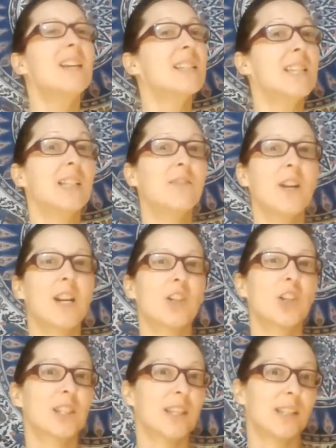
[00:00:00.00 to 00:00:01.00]
Sattva,
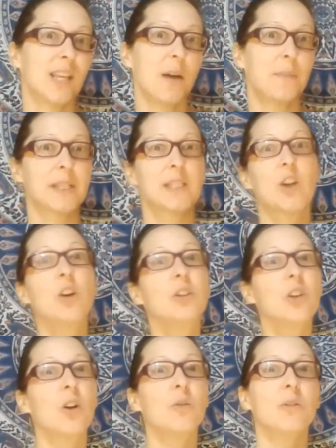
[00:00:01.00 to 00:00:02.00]
Rajas and Tamas
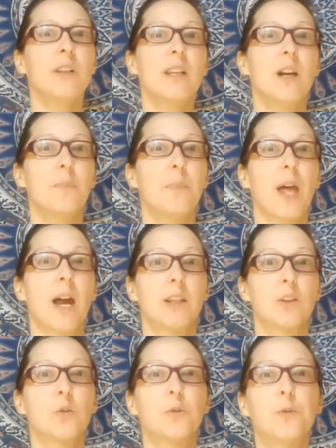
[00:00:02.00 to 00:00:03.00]
don't only
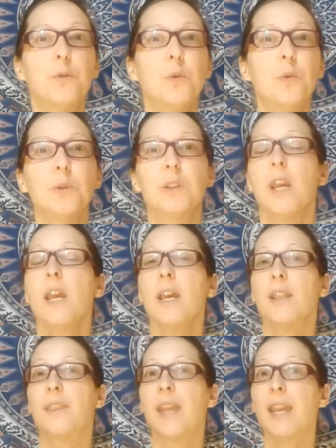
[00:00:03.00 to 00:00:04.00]
apply to food,
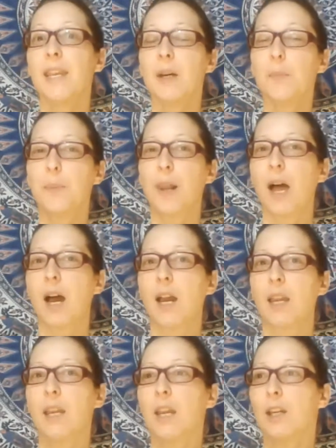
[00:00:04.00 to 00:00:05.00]
they
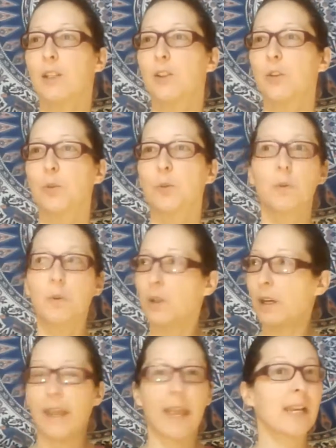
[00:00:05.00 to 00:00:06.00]
apply to
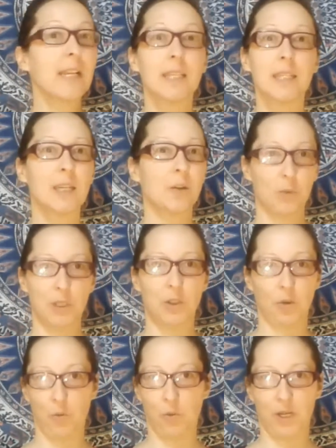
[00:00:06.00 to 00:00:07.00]
anything we
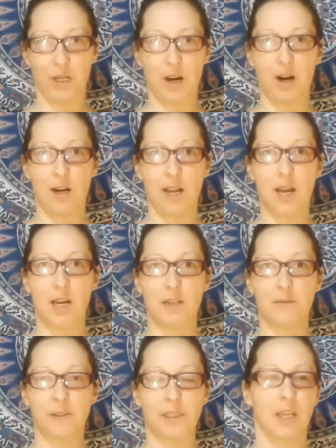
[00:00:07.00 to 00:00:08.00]
do in our
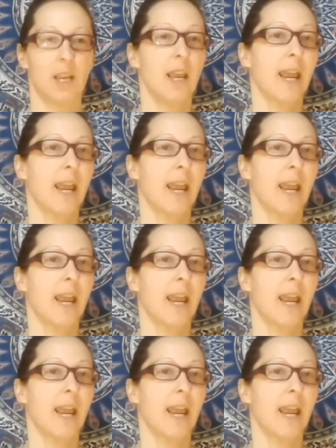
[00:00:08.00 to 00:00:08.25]
lives.